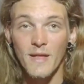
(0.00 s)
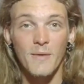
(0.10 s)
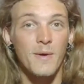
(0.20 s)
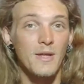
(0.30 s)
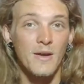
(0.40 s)

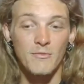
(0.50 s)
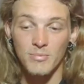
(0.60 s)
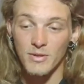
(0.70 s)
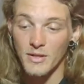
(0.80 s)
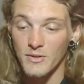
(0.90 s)
That way you
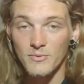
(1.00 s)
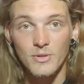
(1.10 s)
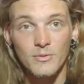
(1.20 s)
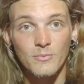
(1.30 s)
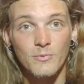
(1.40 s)
have plenty of
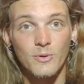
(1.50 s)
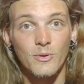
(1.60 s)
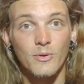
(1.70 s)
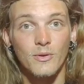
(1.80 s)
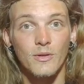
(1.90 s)
room
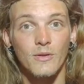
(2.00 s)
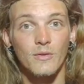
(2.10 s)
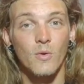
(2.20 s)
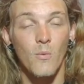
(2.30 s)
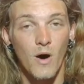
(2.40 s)
for
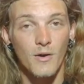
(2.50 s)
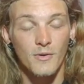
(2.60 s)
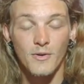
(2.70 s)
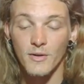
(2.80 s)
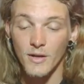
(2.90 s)
the
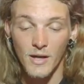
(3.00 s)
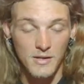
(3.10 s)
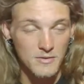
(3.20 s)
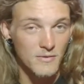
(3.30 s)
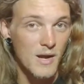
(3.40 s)
water
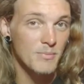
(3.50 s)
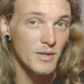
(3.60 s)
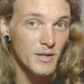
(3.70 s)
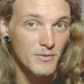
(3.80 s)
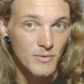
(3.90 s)
and you've got
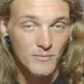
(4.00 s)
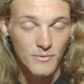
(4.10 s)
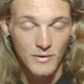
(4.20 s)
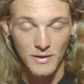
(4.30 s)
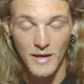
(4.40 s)
plenty of room
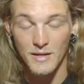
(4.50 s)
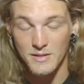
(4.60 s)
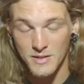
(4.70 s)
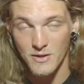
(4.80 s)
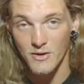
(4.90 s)
for the land,
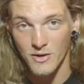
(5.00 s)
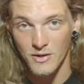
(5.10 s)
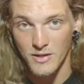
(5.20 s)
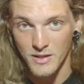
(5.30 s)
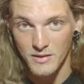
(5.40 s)
because they are
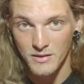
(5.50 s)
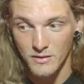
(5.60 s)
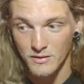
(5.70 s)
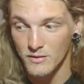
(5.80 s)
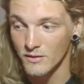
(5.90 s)
going to need
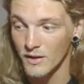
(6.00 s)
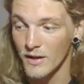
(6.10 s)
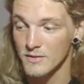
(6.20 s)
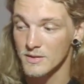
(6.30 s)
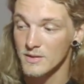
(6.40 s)
the
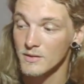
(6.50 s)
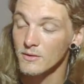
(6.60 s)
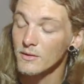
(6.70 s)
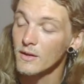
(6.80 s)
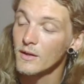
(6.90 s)
land
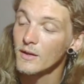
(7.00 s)
still.